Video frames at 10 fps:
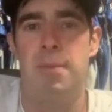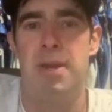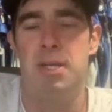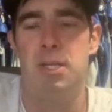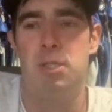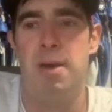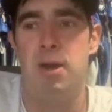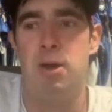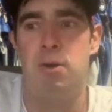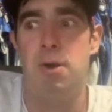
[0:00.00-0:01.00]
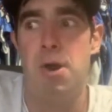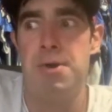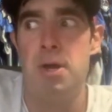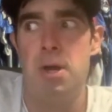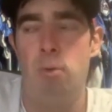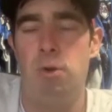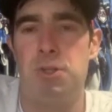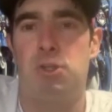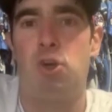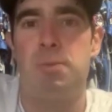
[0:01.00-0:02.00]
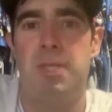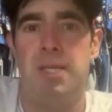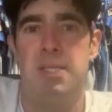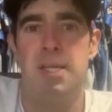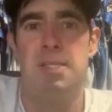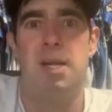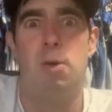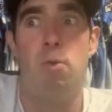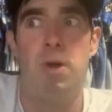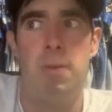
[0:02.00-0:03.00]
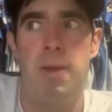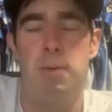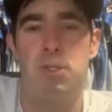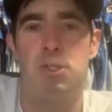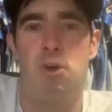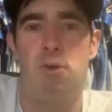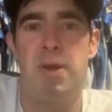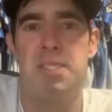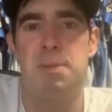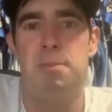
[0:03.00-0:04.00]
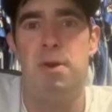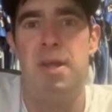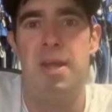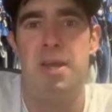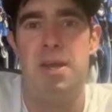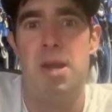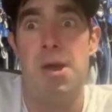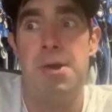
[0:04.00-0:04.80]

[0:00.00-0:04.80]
I mean, it doesn't matter what the circumstance is. And I wanted to be able to start raising money and